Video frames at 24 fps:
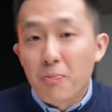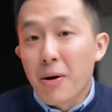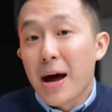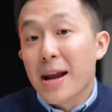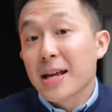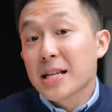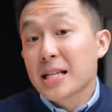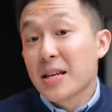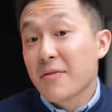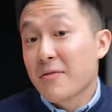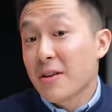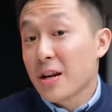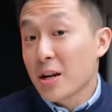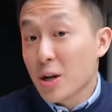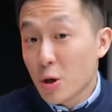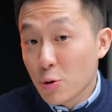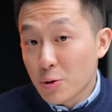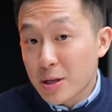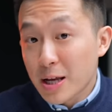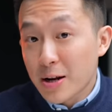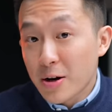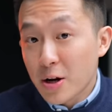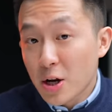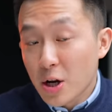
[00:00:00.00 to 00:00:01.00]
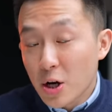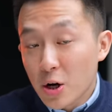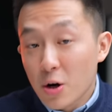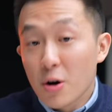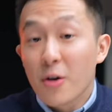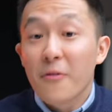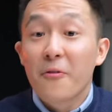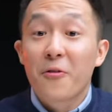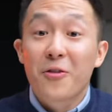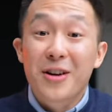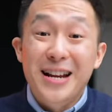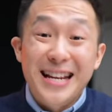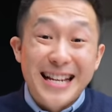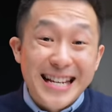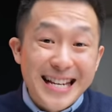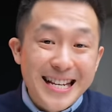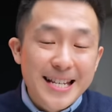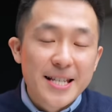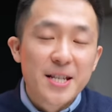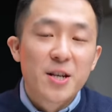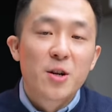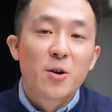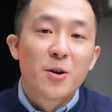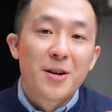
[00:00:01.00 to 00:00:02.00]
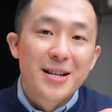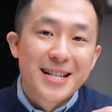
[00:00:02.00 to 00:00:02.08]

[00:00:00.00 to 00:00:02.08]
productivity newsletter here for easier